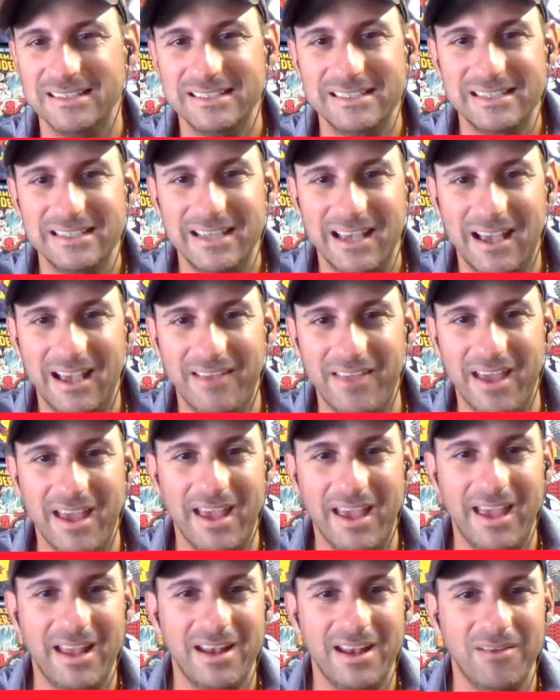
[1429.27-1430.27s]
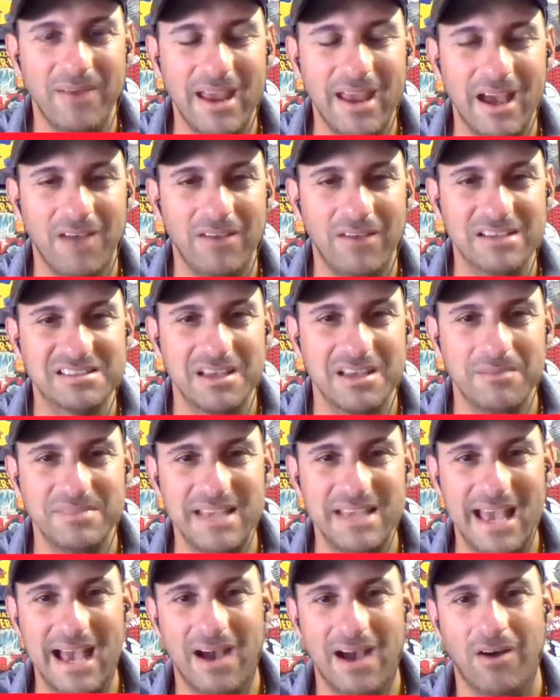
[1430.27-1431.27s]
And then we have SM
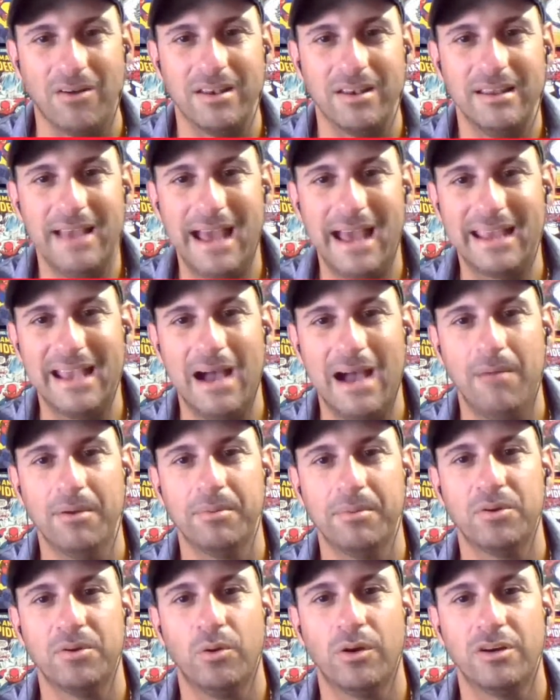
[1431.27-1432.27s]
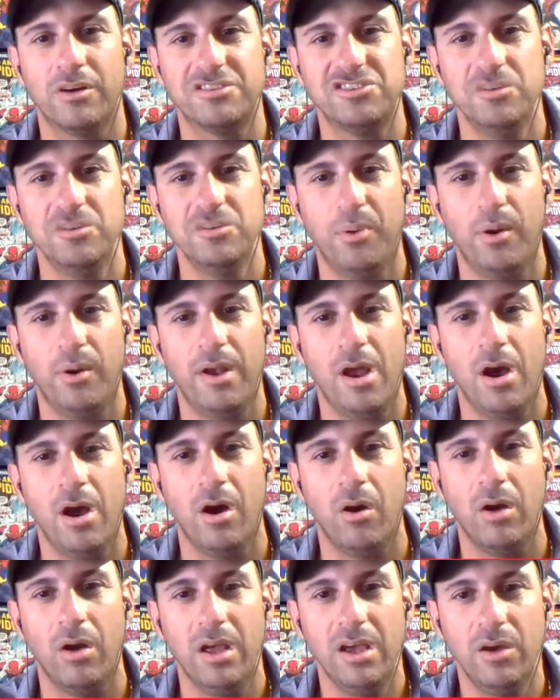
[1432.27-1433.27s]
Down. At Comic Book Corner
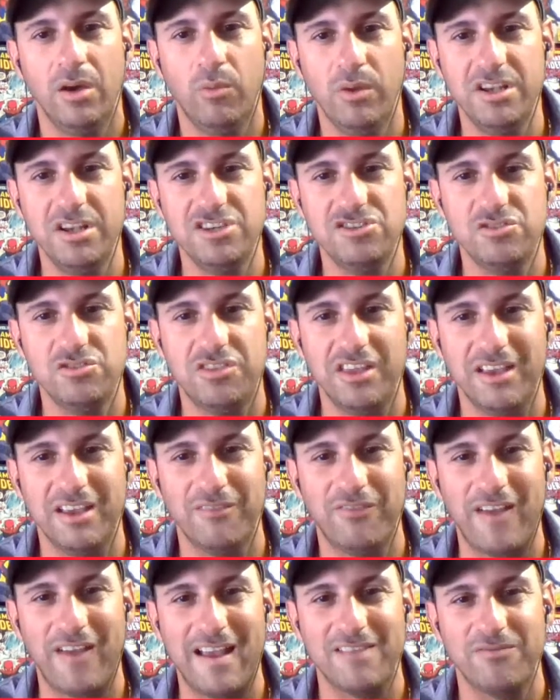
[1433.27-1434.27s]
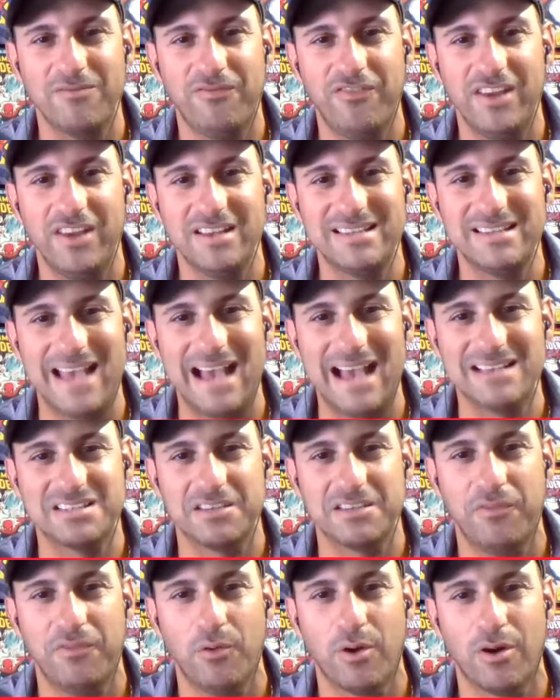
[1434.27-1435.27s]
2.0. What did you think of
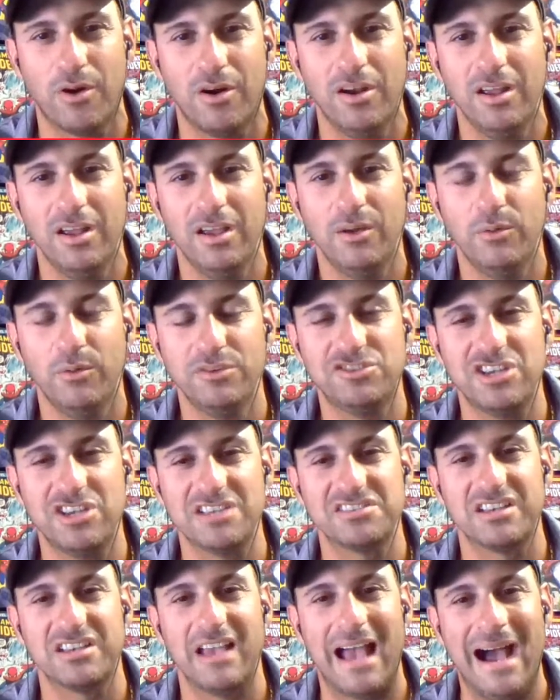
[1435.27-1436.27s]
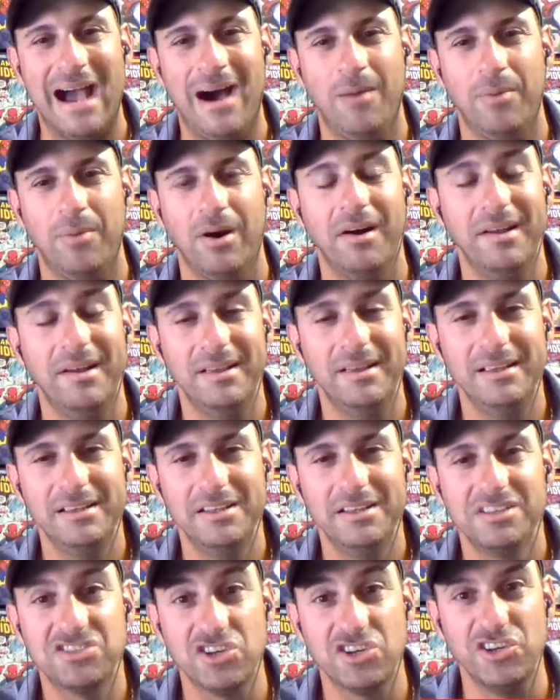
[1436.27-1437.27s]
Fantastic Four with Jessica Alba?
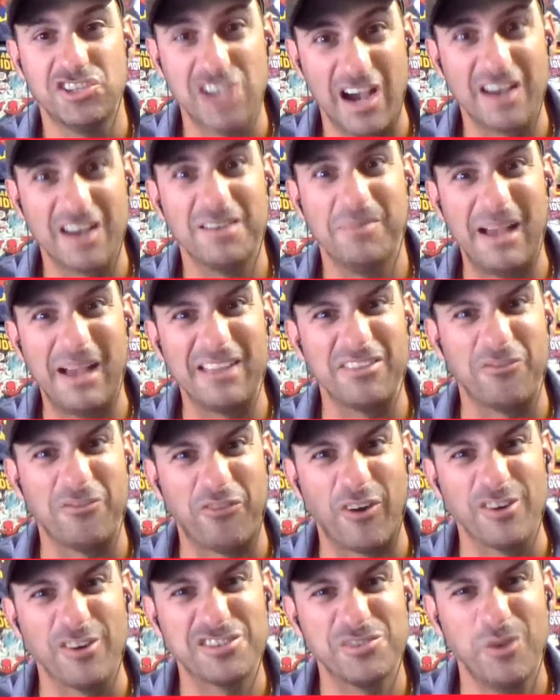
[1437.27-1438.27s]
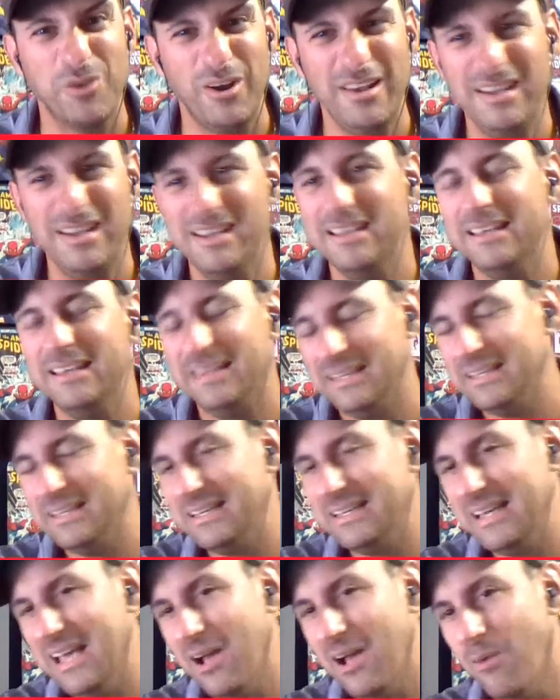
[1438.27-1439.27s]
So you're talking about the first one?
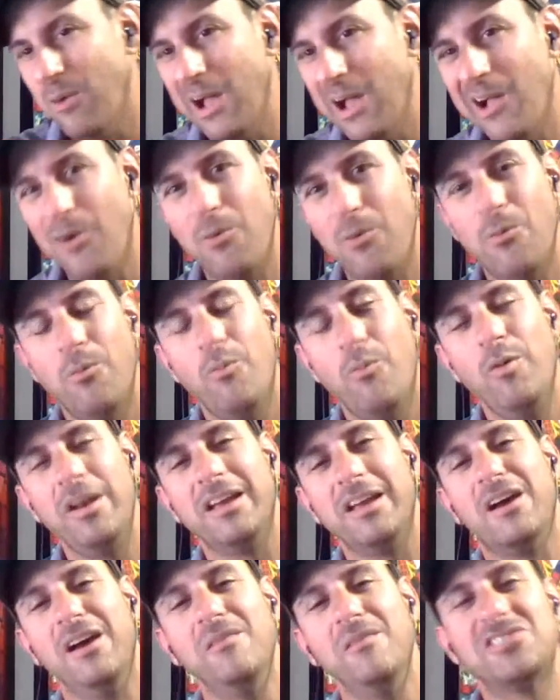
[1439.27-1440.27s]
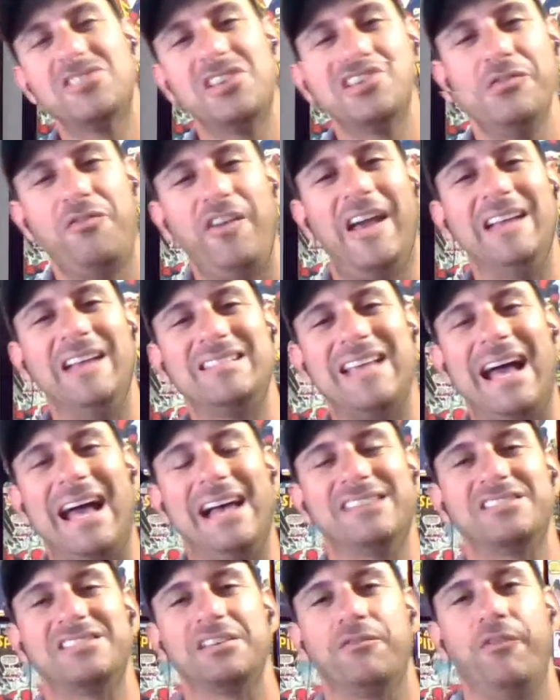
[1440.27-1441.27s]
Well, when it comes to the
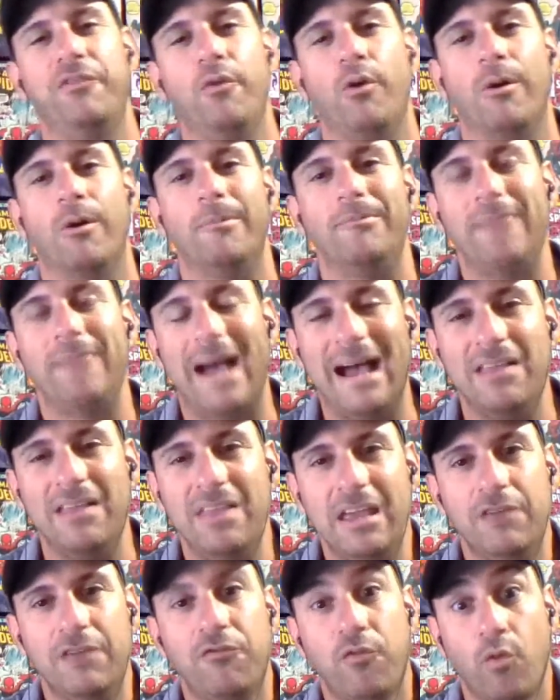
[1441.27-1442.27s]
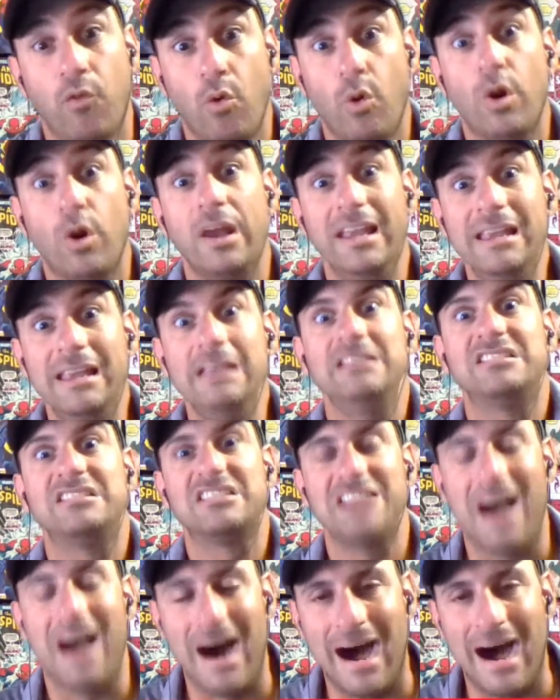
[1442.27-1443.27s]
Fantastic Four, I think for its
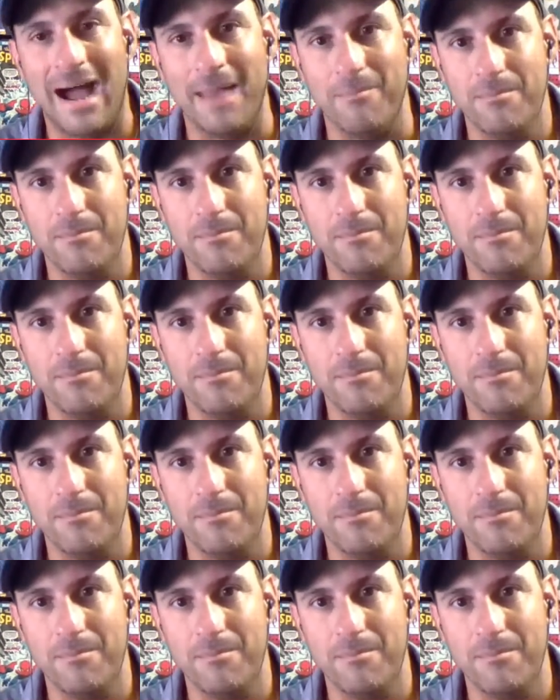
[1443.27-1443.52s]
time,